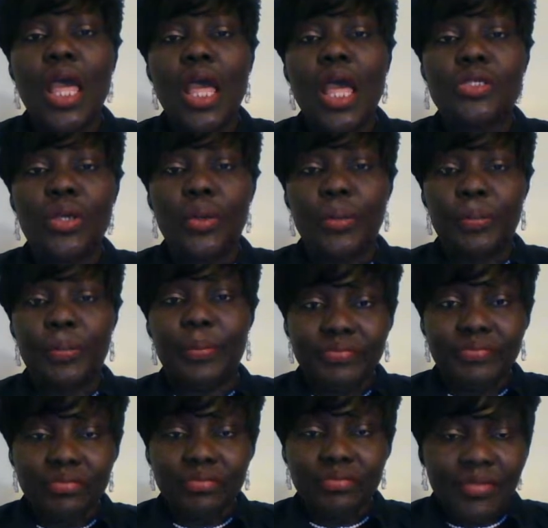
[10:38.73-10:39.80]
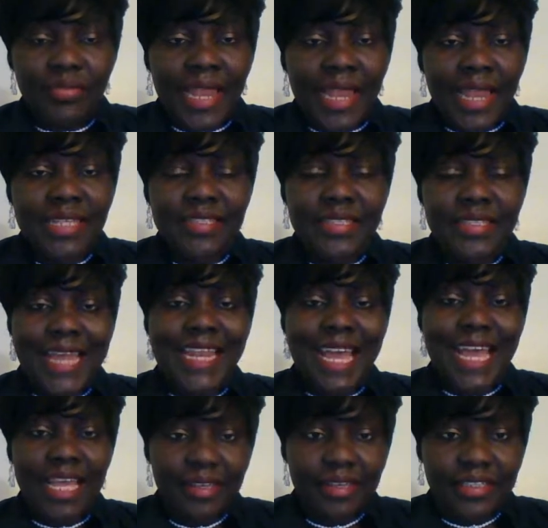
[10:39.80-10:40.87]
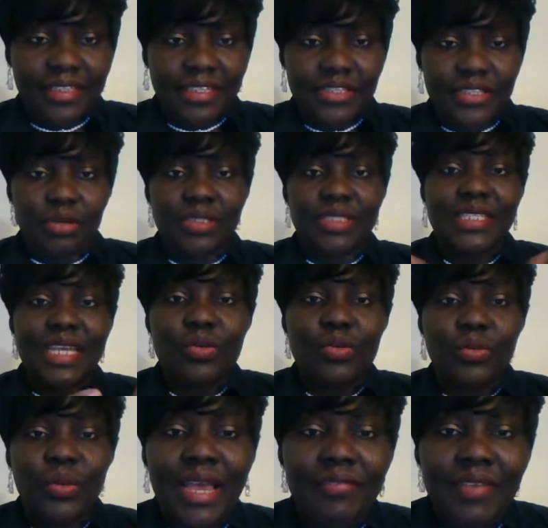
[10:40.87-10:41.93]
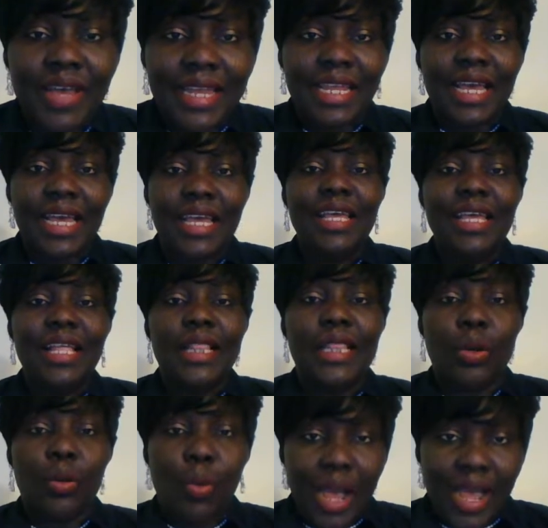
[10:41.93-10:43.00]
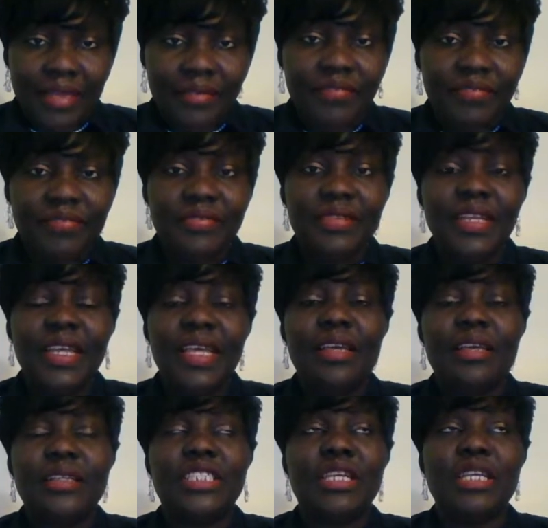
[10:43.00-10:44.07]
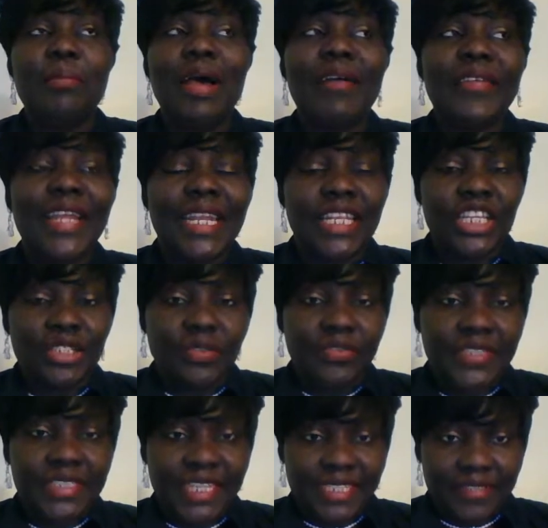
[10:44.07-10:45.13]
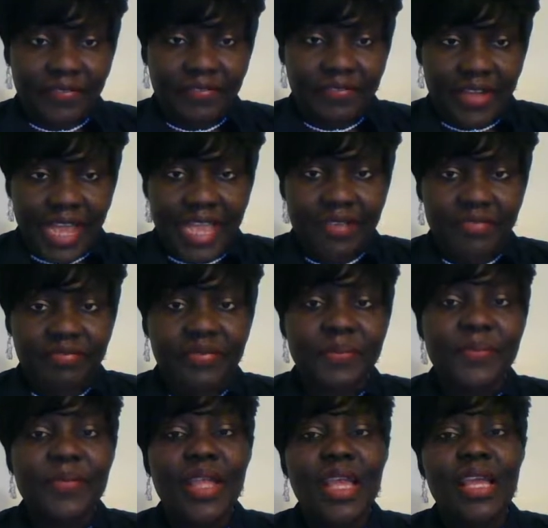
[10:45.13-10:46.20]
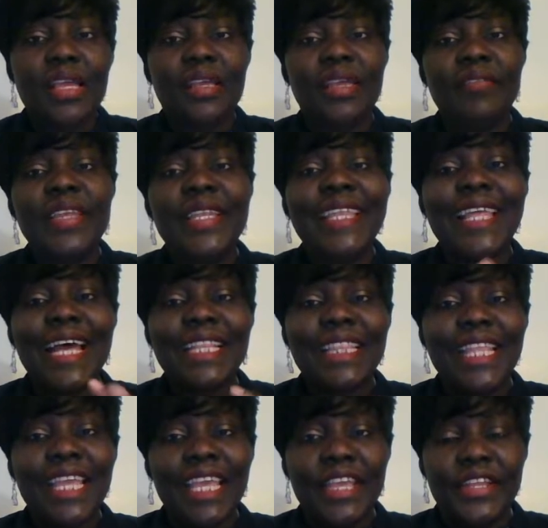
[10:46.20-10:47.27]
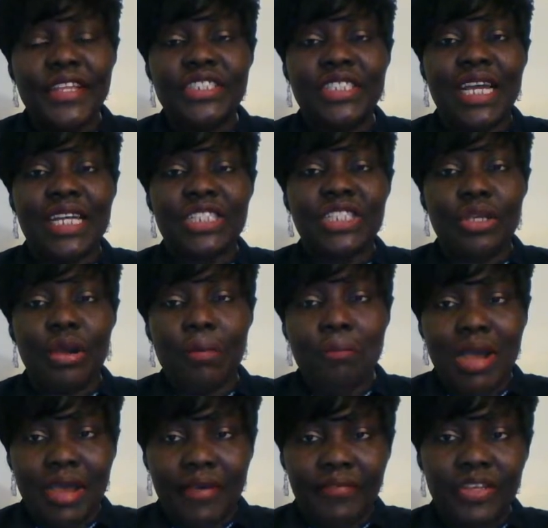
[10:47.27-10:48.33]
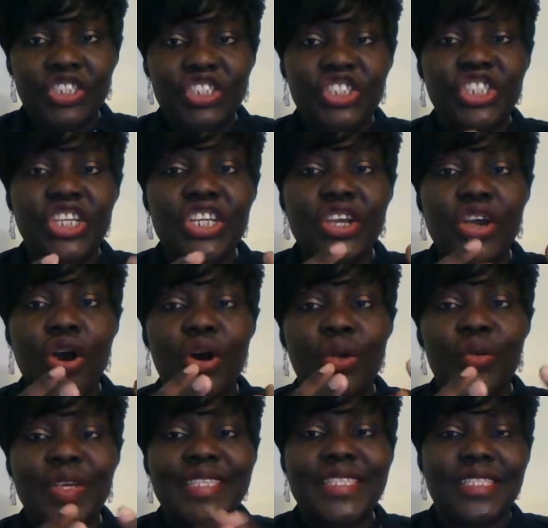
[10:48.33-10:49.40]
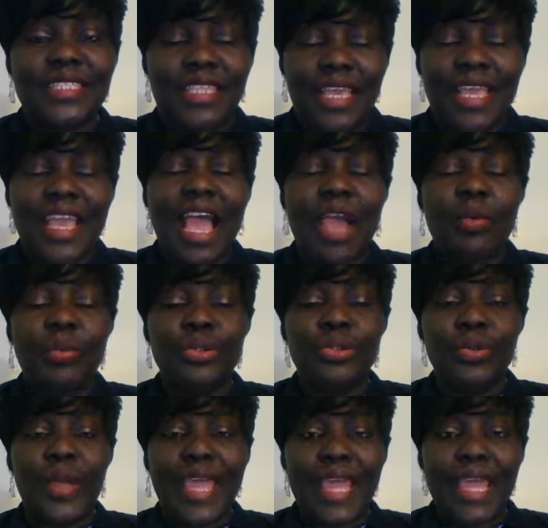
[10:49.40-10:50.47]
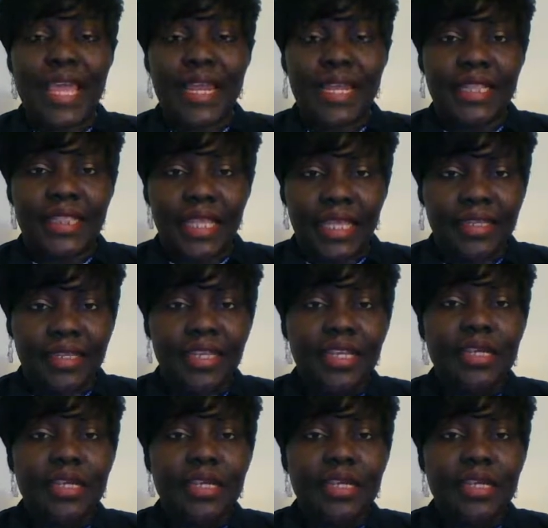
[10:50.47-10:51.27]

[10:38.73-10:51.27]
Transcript: So this is Ada in this context. We have Ada, the wife. She married at the age of 35. Given that age that she got married, she always said, I will do anything